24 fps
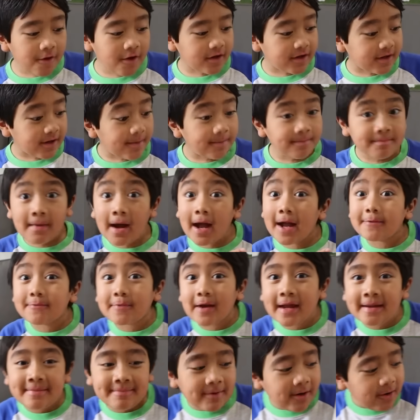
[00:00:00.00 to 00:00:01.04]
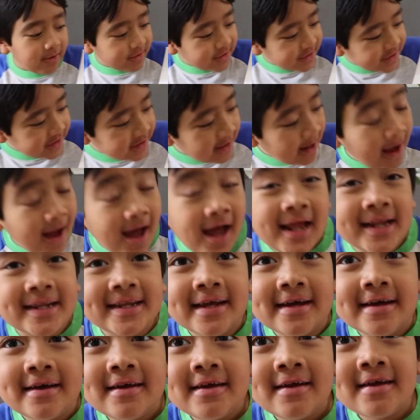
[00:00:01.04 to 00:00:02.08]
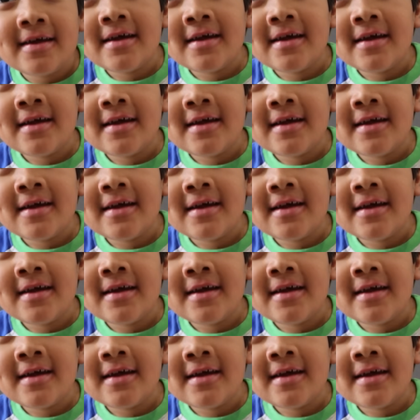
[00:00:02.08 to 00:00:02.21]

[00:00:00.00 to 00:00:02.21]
Look, my rainbow is done!